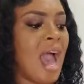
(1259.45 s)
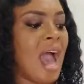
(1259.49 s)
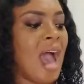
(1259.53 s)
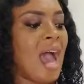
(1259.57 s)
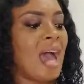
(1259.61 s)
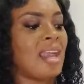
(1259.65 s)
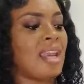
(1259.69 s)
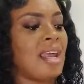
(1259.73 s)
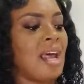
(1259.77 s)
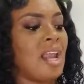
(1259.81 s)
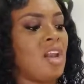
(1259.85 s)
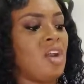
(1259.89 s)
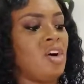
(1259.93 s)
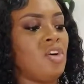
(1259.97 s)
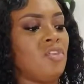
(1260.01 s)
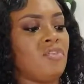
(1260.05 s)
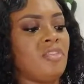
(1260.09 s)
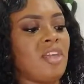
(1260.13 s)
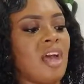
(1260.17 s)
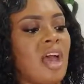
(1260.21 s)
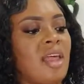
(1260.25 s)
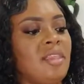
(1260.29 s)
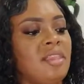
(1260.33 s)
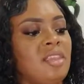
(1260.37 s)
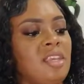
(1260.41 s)
And I love
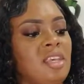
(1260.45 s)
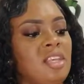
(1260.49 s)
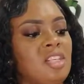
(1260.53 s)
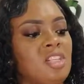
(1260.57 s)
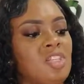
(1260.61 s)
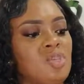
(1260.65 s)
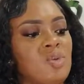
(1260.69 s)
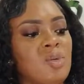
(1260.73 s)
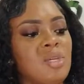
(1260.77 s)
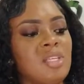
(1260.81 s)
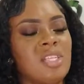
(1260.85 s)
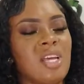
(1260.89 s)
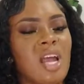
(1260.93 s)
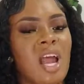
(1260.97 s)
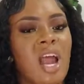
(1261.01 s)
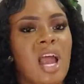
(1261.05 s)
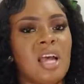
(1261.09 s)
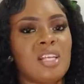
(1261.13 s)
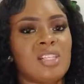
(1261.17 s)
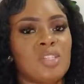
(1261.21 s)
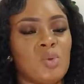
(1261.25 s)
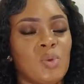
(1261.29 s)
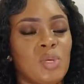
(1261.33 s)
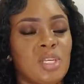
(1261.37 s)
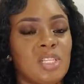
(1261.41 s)
that the
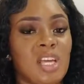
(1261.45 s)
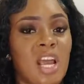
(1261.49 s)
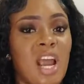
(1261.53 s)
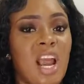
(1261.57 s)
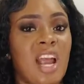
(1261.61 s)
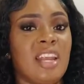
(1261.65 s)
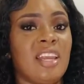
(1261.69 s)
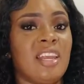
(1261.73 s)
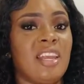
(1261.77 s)
sweetheart